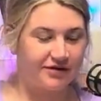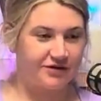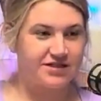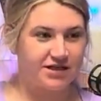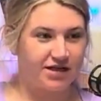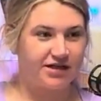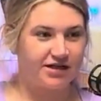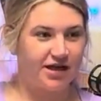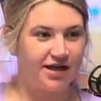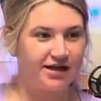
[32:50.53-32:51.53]
first
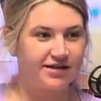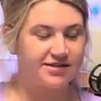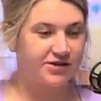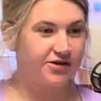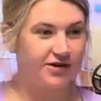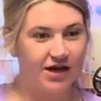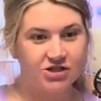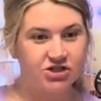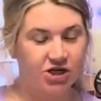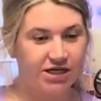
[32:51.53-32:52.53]
started this whole
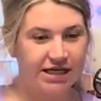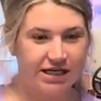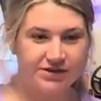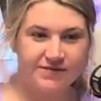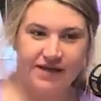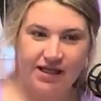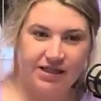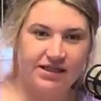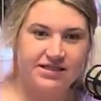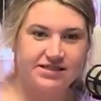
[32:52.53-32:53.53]
journey and I was
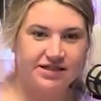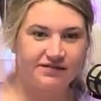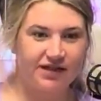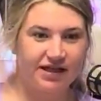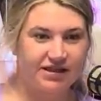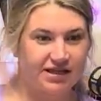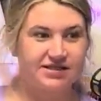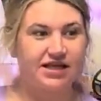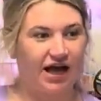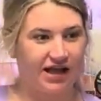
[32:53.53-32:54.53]
making a list of like
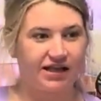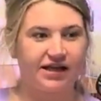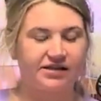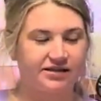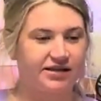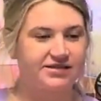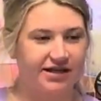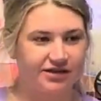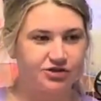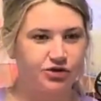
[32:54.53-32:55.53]
things that I liked and things
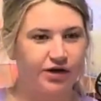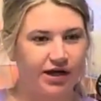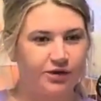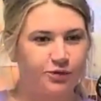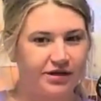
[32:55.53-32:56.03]
I enjoyed.